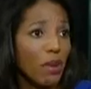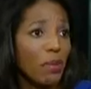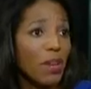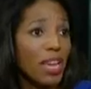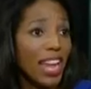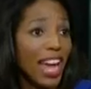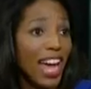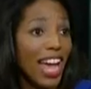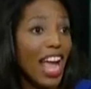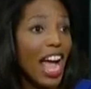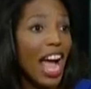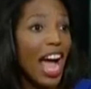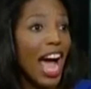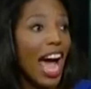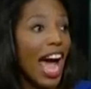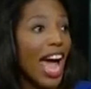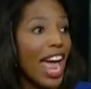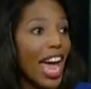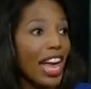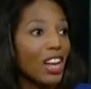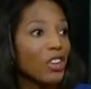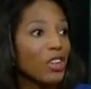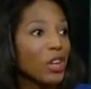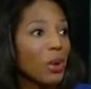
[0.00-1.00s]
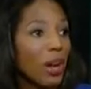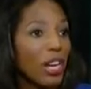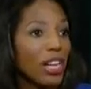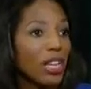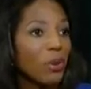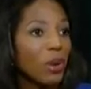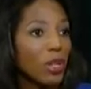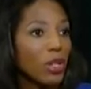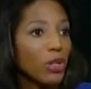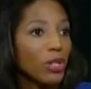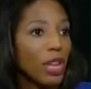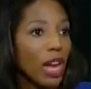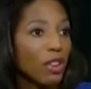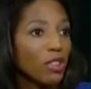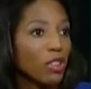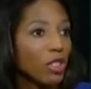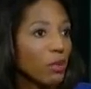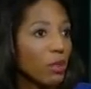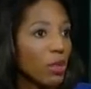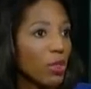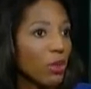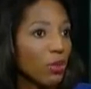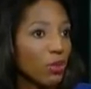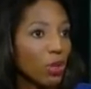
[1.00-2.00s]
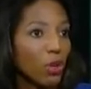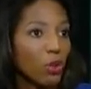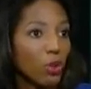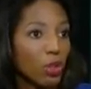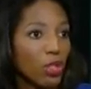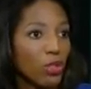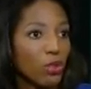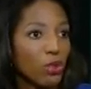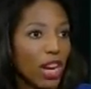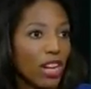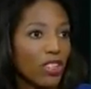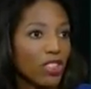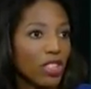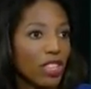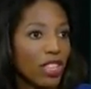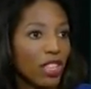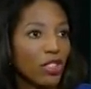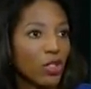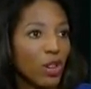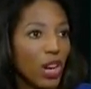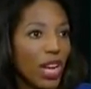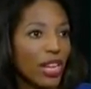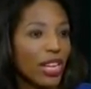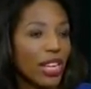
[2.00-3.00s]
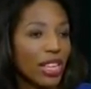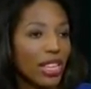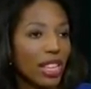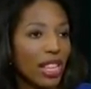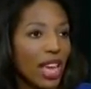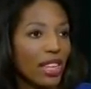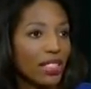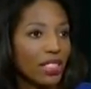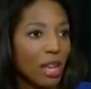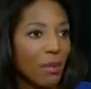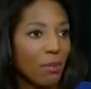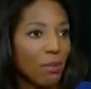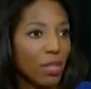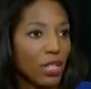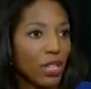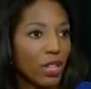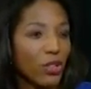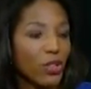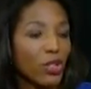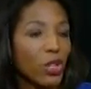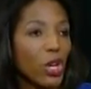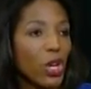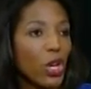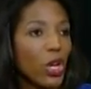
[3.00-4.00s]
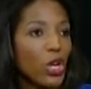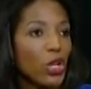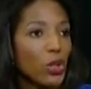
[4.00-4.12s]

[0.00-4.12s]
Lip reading: I mean, I don't know anyone who's actually been thrilled with the direction things are heading in the last couple of years.